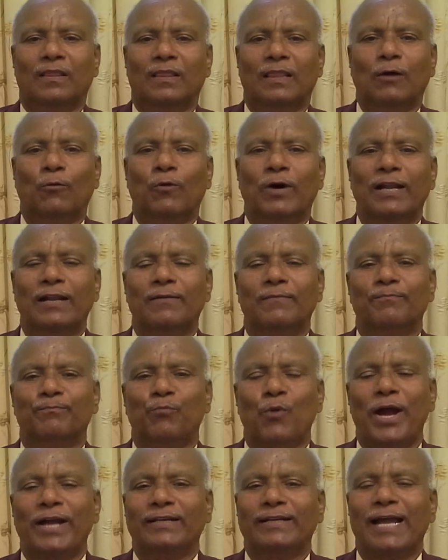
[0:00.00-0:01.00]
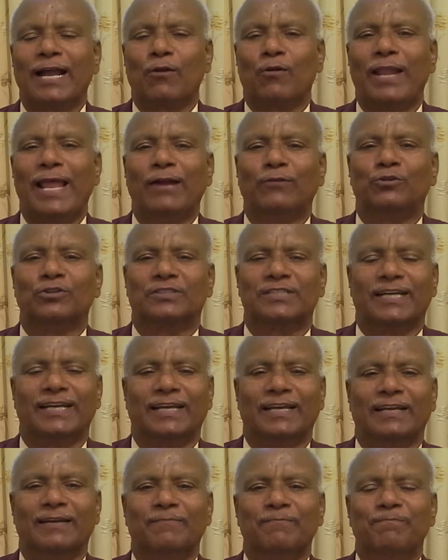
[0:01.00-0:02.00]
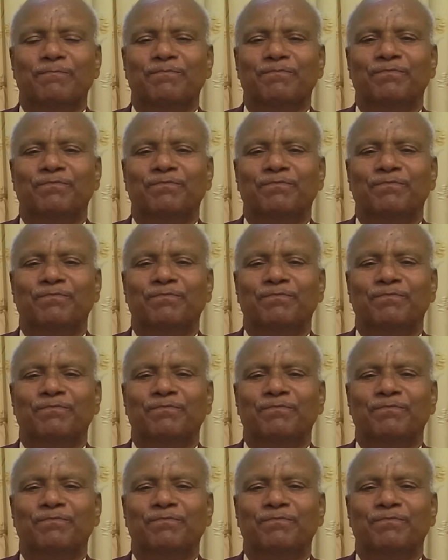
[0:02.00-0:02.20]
Now one point I would like to say,